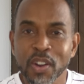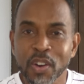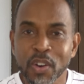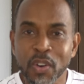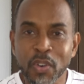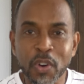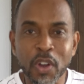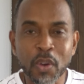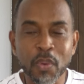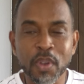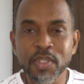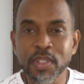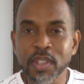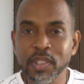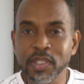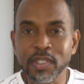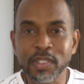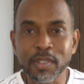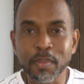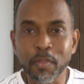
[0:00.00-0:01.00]
grew up with
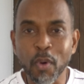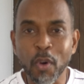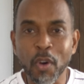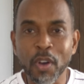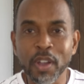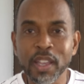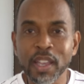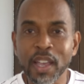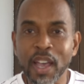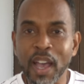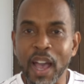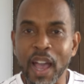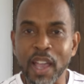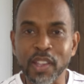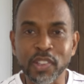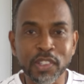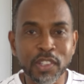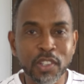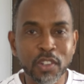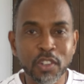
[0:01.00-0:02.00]
this as a boy. I
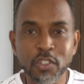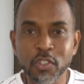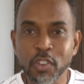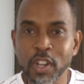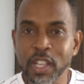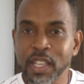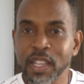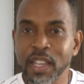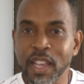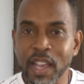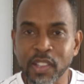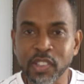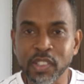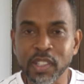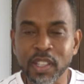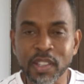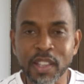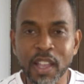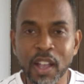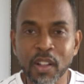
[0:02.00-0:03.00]
still drink it as an
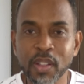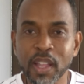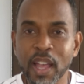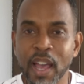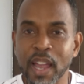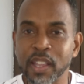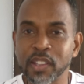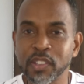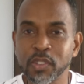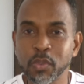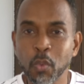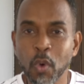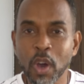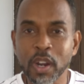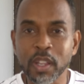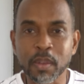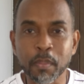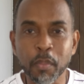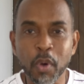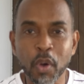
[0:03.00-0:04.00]
adult, and it's one
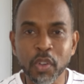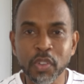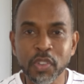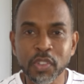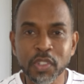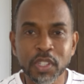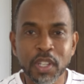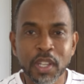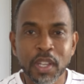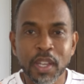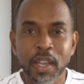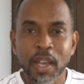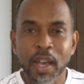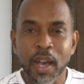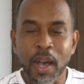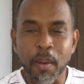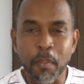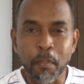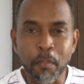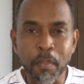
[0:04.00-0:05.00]
of the most
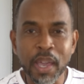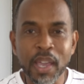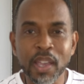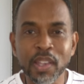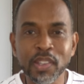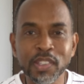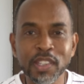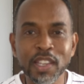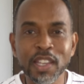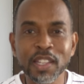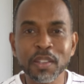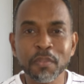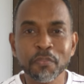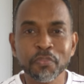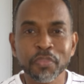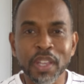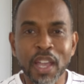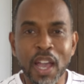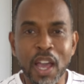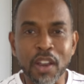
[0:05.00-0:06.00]
amazing
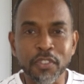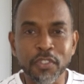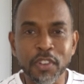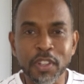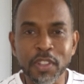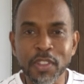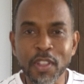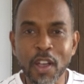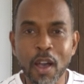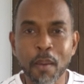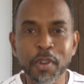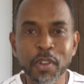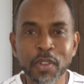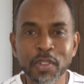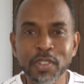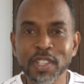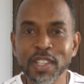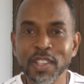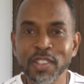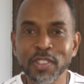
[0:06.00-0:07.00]
and phenomenal
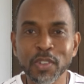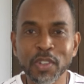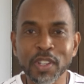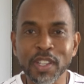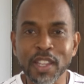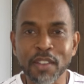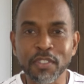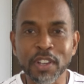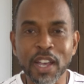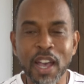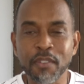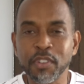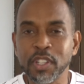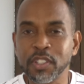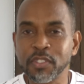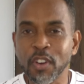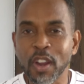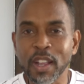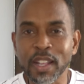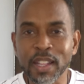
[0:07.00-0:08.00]
teas you can ever have. It's
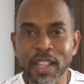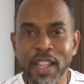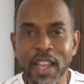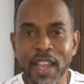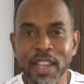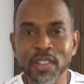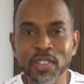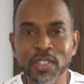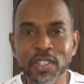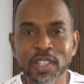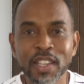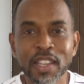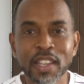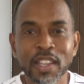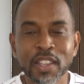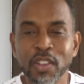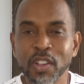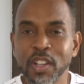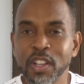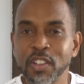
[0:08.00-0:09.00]
very light.
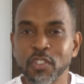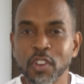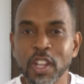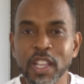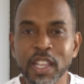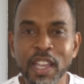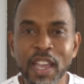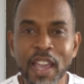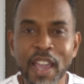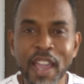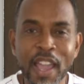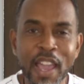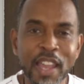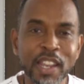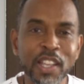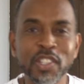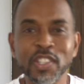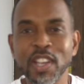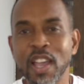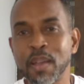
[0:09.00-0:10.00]
You can drink it
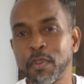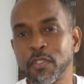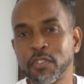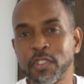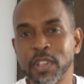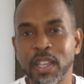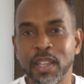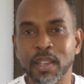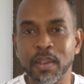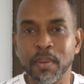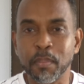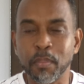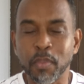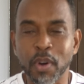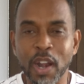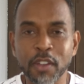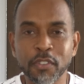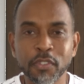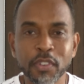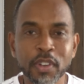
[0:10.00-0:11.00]
any time of day,
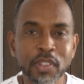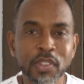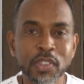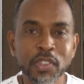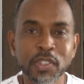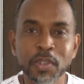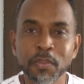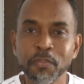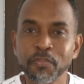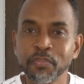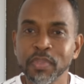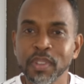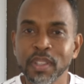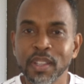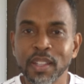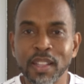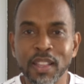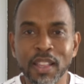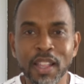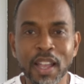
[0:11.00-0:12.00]
breakfast,
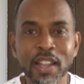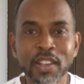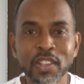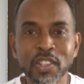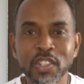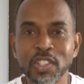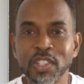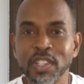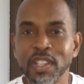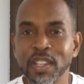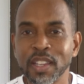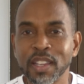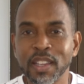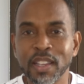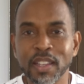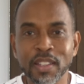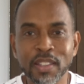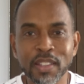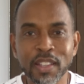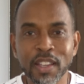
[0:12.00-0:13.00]
lunch,
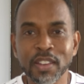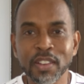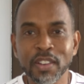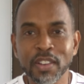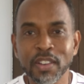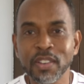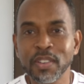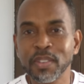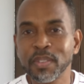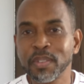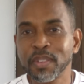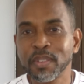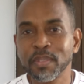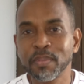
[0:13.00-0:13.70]
dinner,